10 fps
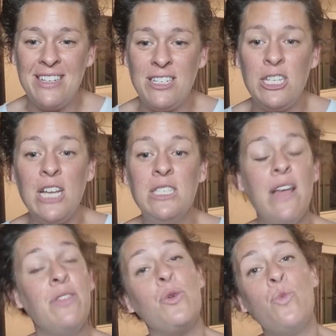Just
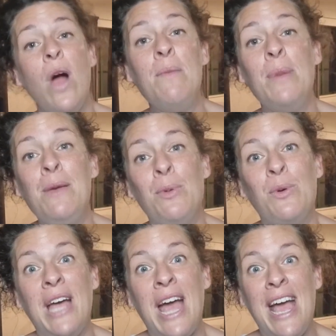like the right
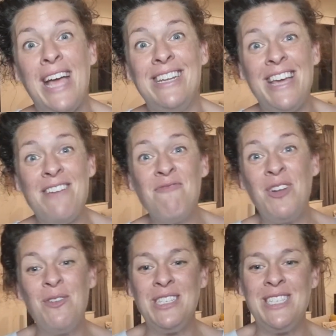people can
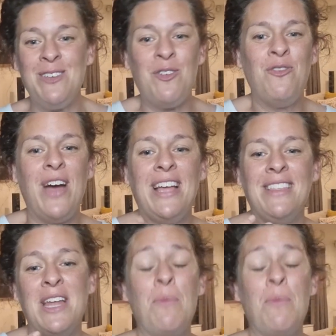influence your faith in a